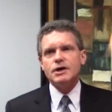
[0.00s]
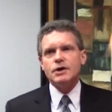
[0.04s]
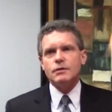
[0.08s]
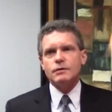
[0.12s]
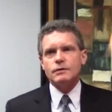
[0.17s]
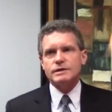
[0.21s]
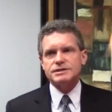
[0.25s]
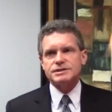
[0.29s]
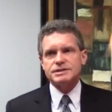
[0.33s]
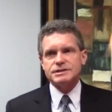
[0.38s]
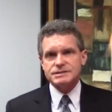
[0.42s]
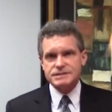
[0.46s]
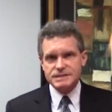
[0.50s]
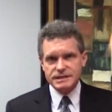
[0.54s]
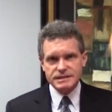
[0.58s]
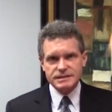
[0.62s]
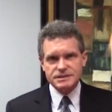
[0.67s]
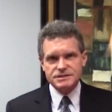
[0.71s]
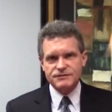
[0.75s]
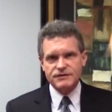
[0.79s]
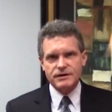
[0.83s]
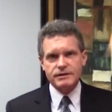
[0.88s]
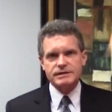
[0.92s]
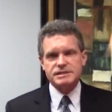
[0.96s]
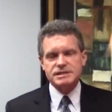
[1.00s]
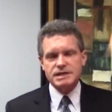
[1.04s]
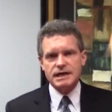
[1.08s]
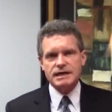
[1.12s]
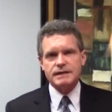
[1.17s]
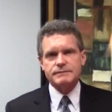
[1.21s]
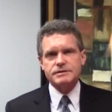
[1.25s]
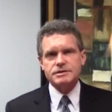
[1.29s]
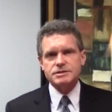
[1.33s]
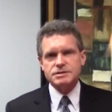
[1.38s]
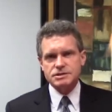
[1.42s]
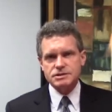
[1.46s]
which is that it's very
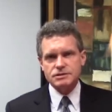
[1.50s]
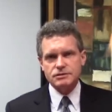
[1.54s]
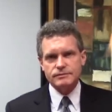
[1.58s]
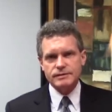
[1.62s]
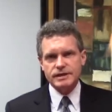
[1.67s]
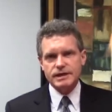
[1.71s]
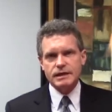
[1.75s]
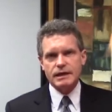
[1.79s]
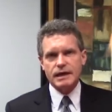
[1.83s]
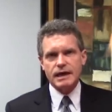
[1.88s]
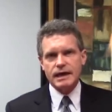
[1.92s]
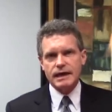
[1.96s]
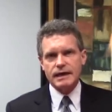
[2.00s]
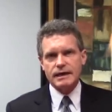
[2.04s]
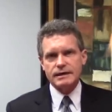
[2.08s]
time consuming